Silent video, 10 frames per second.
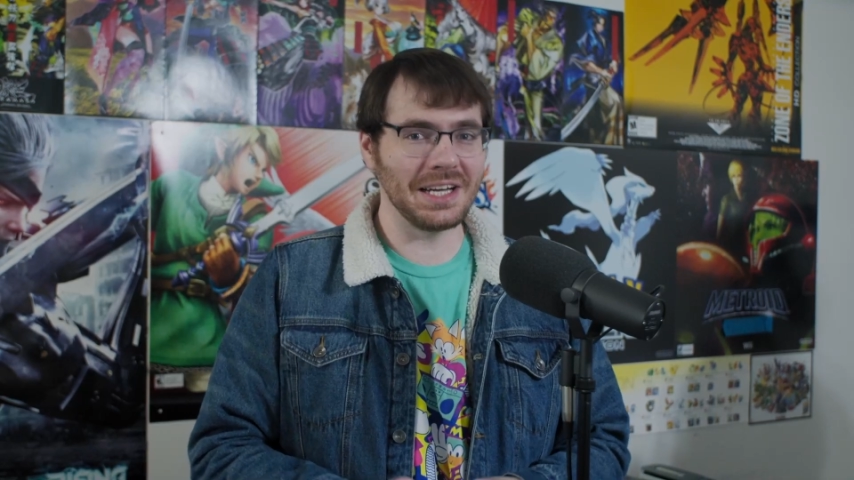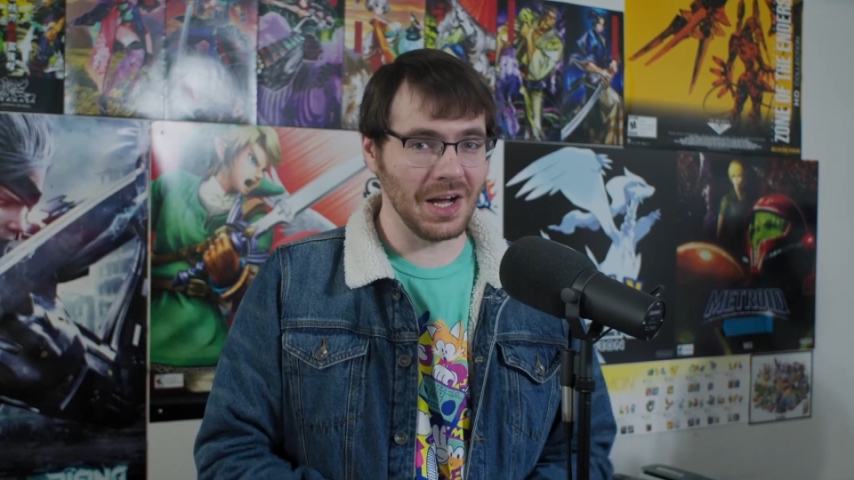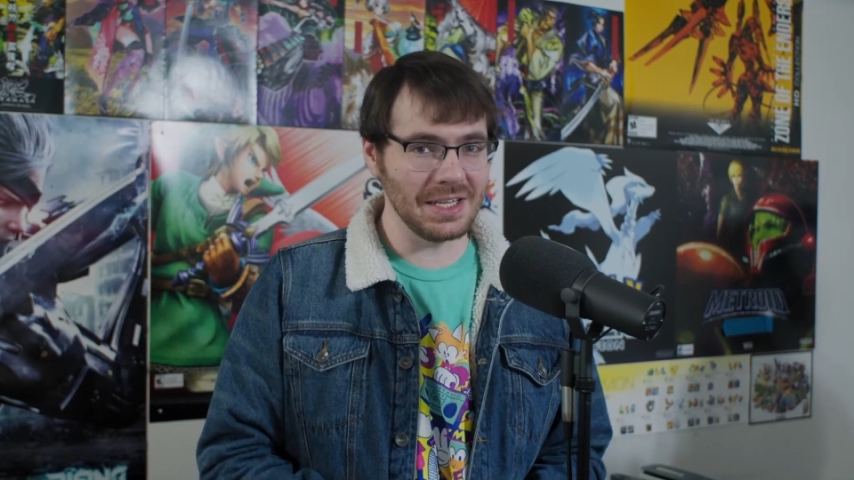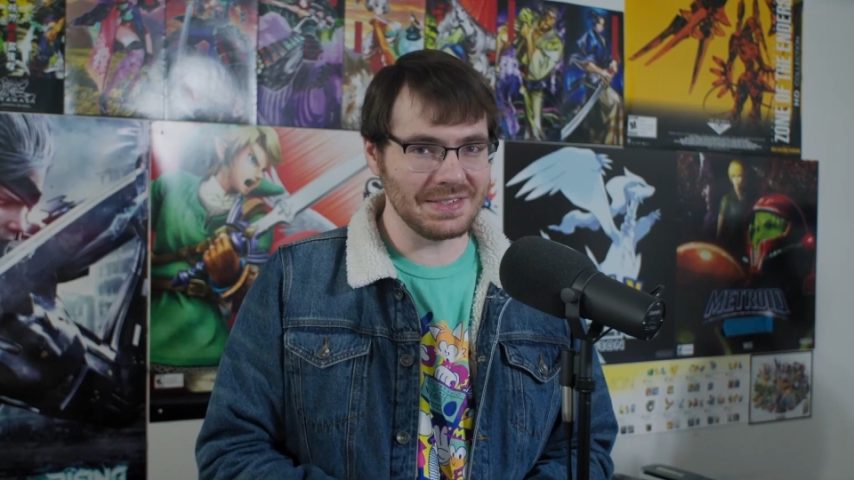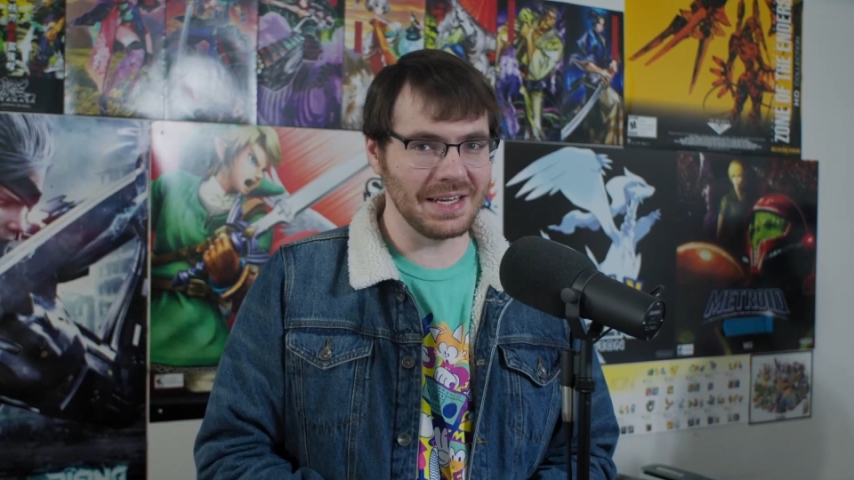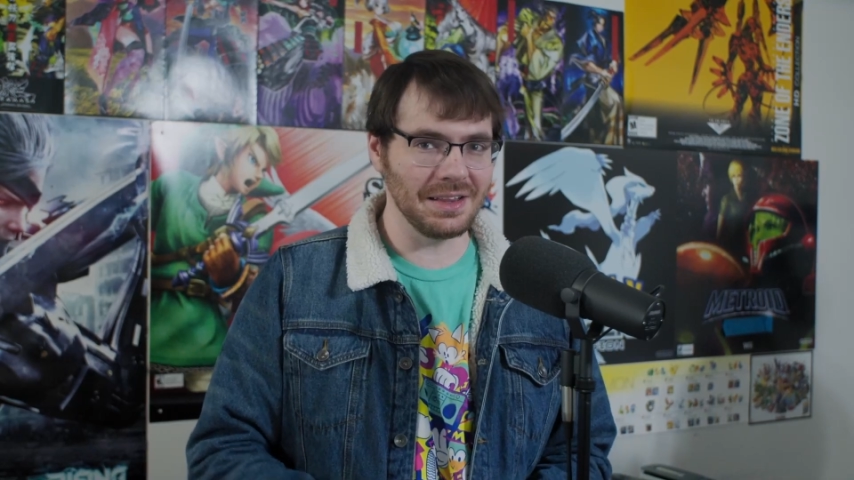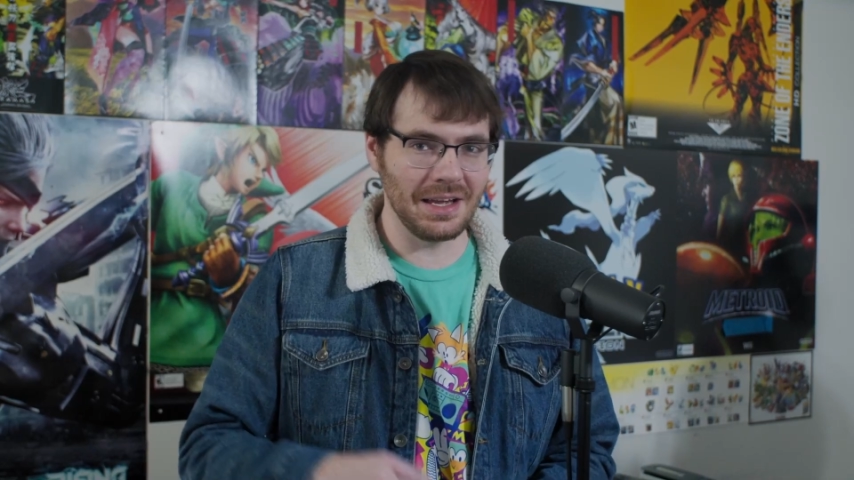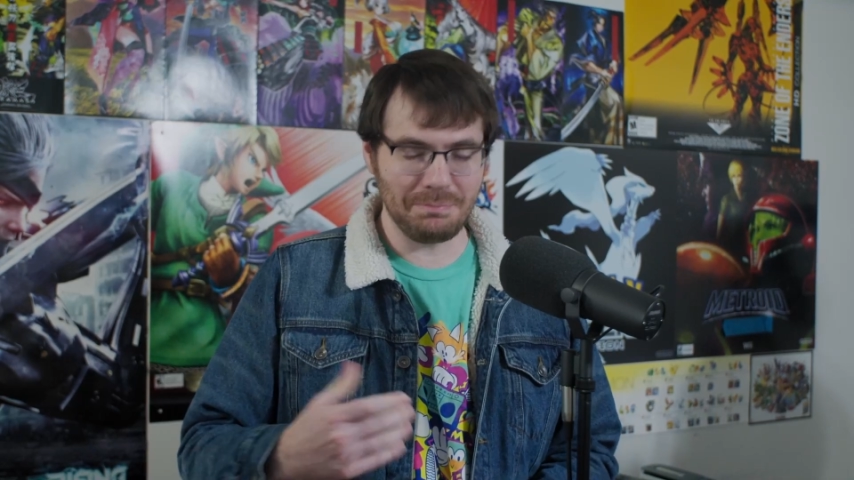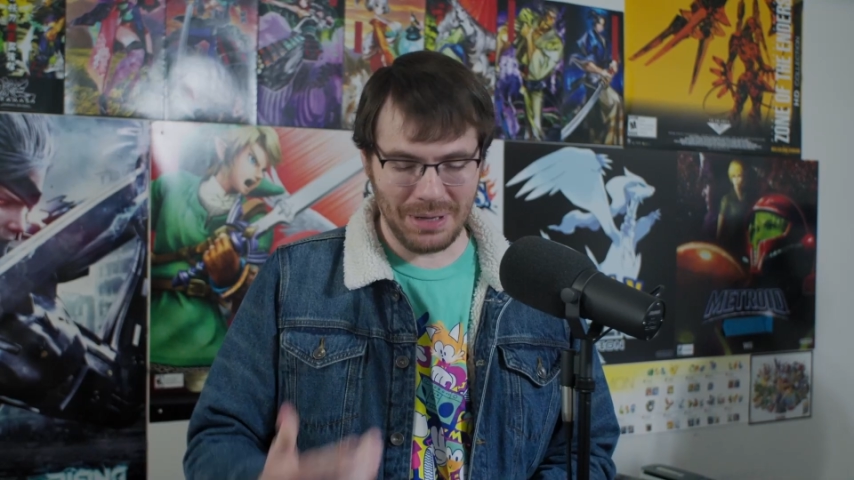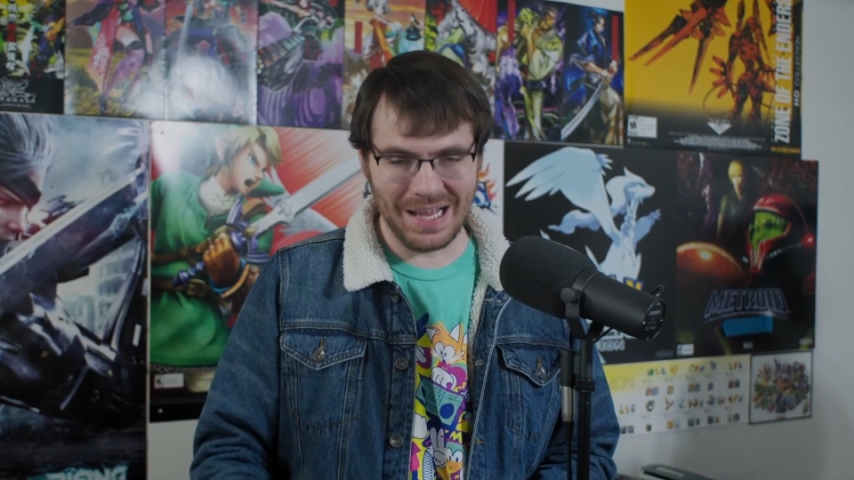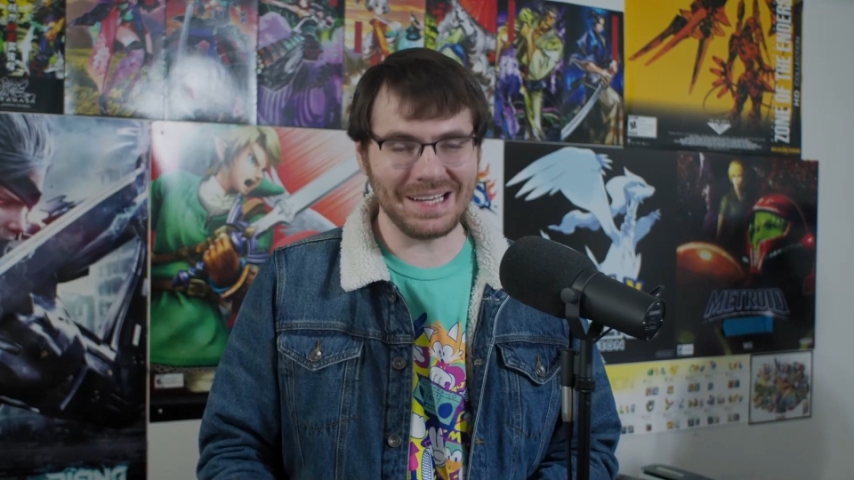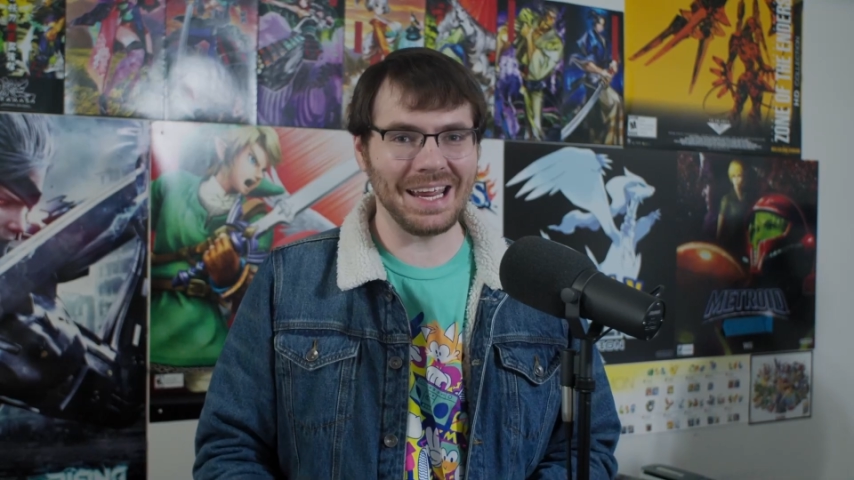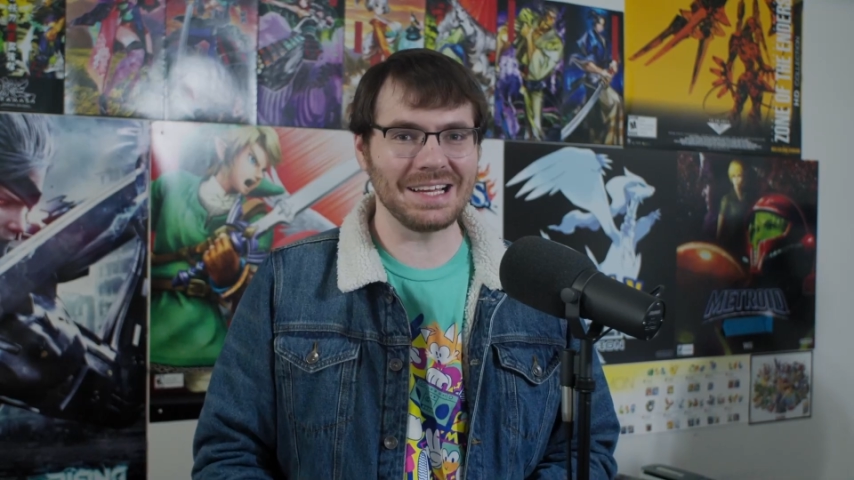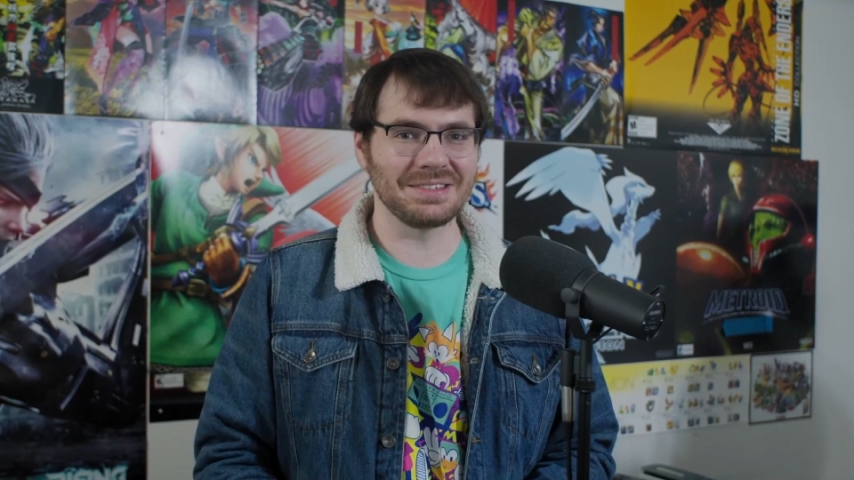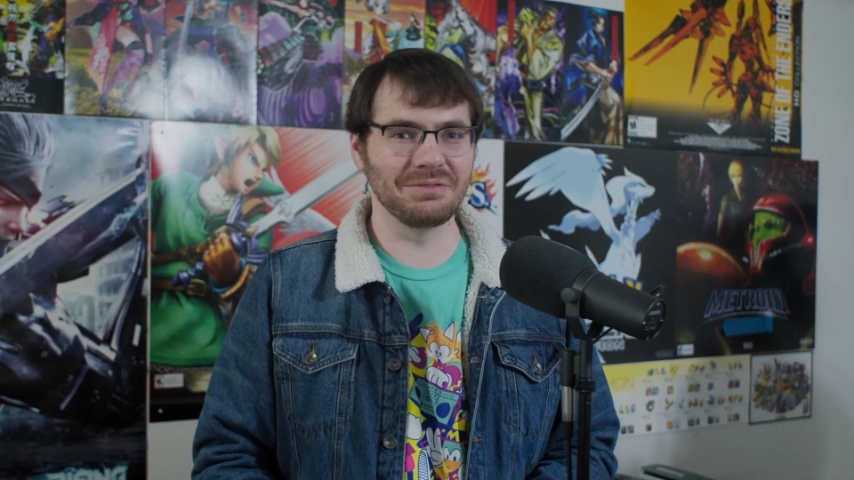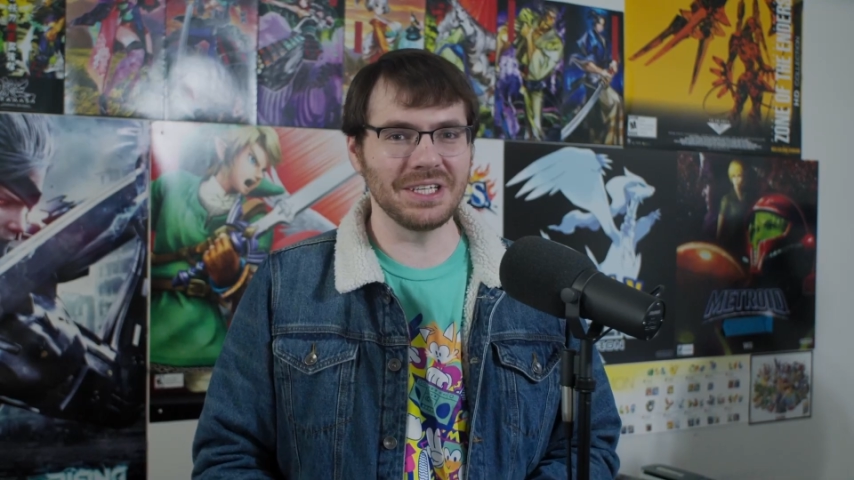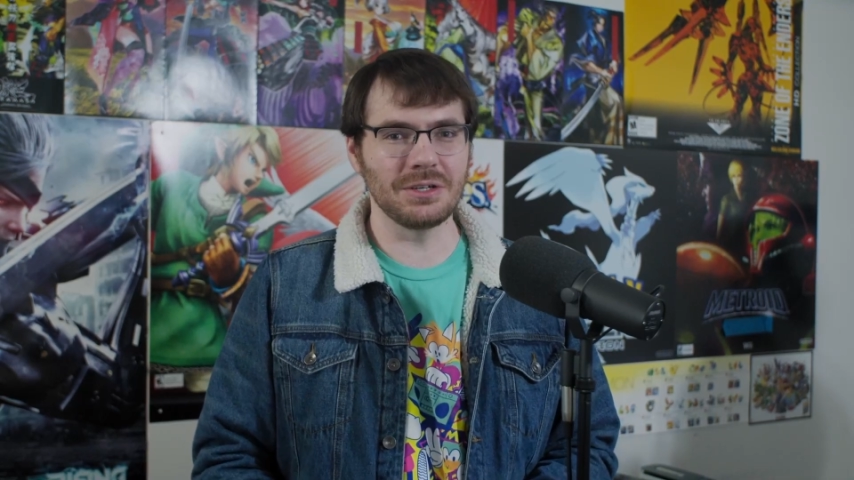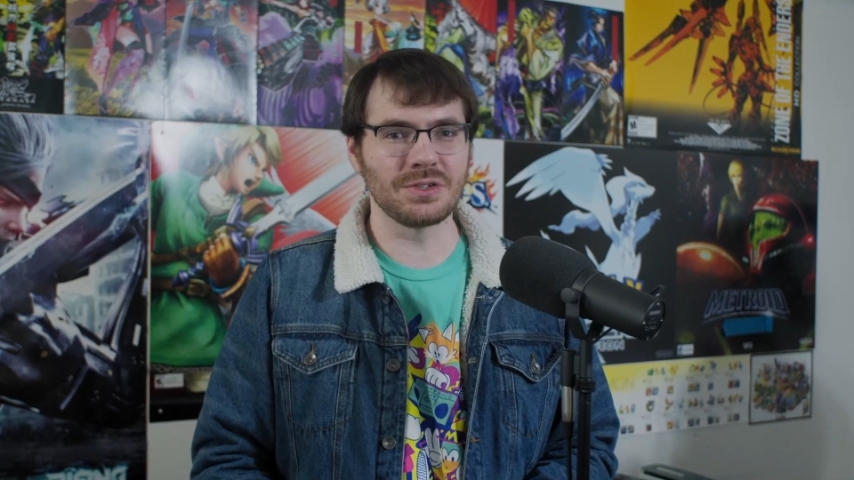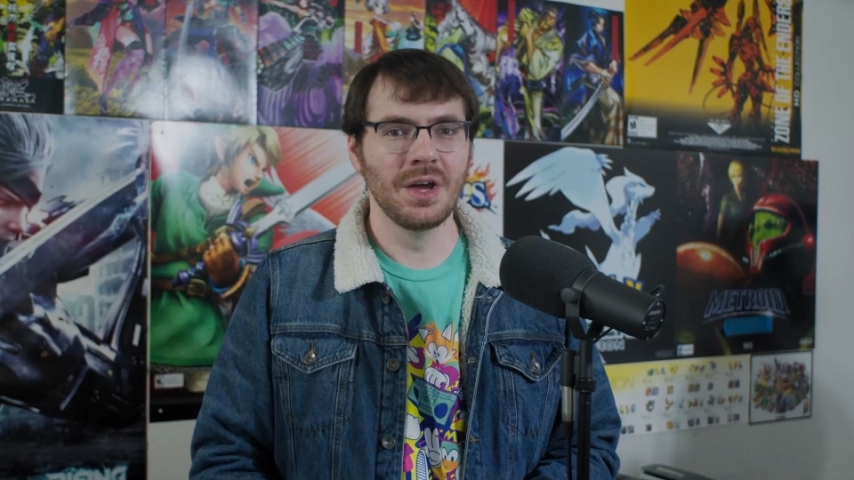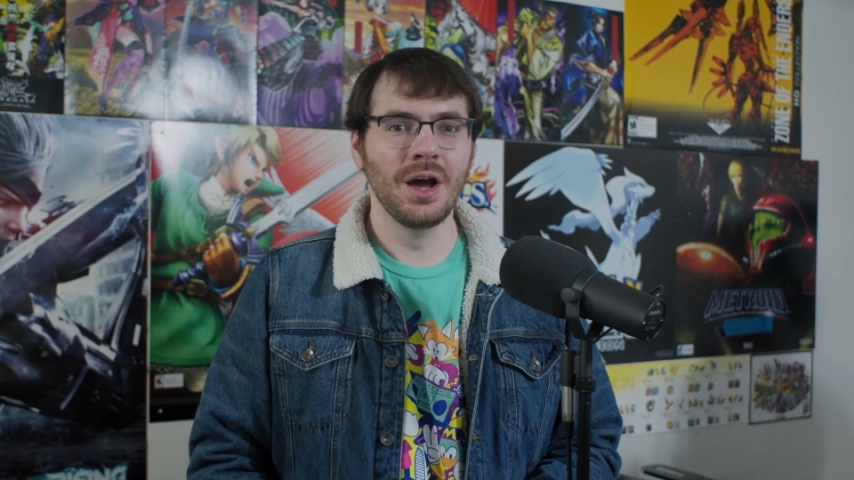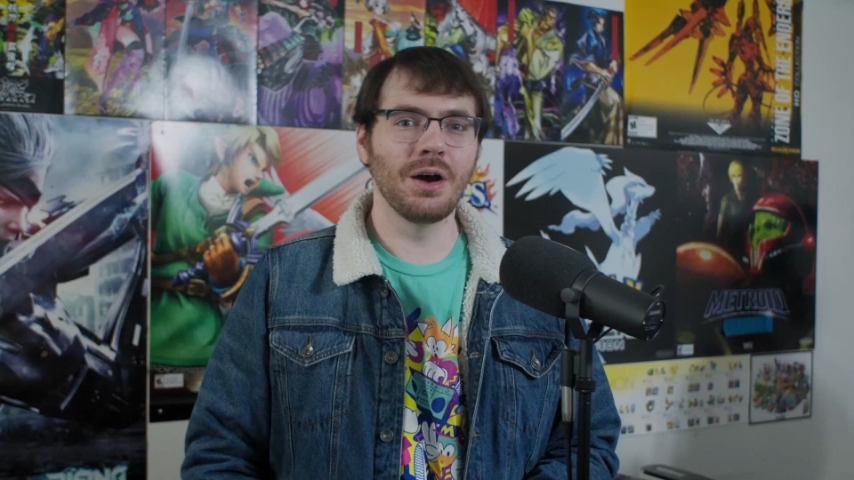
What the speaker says: content like podcasts and videos